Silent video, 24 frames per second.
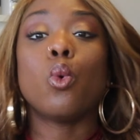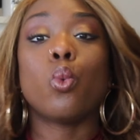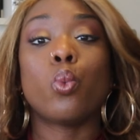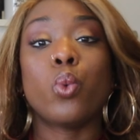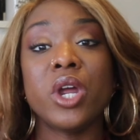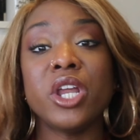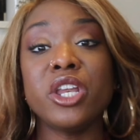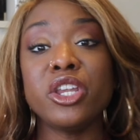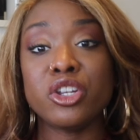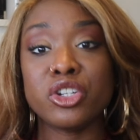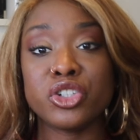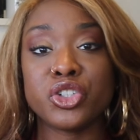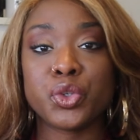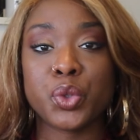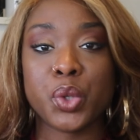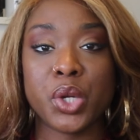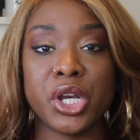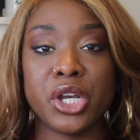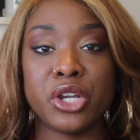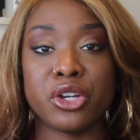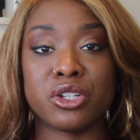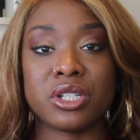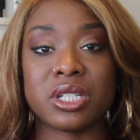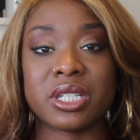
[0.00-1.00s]
When you're
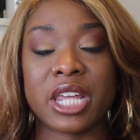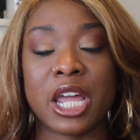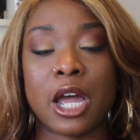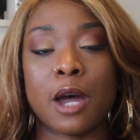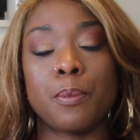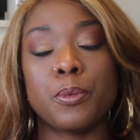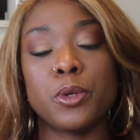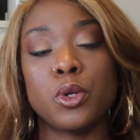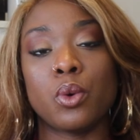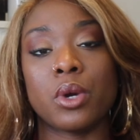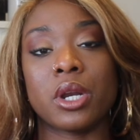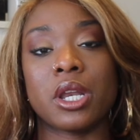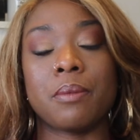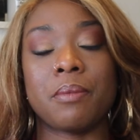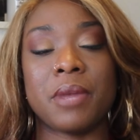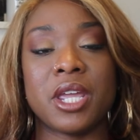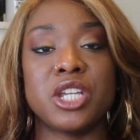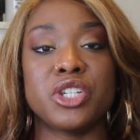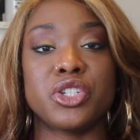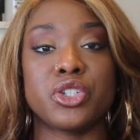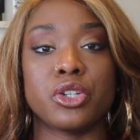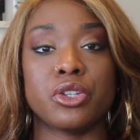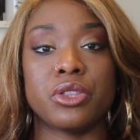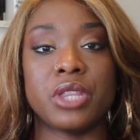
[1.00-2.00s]
treating your scalp, you want to
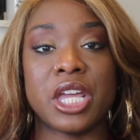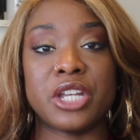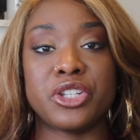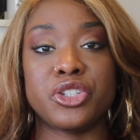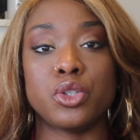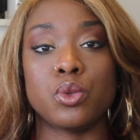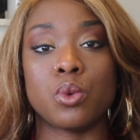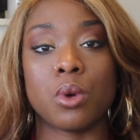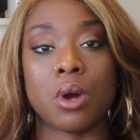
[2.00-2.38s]
make sure that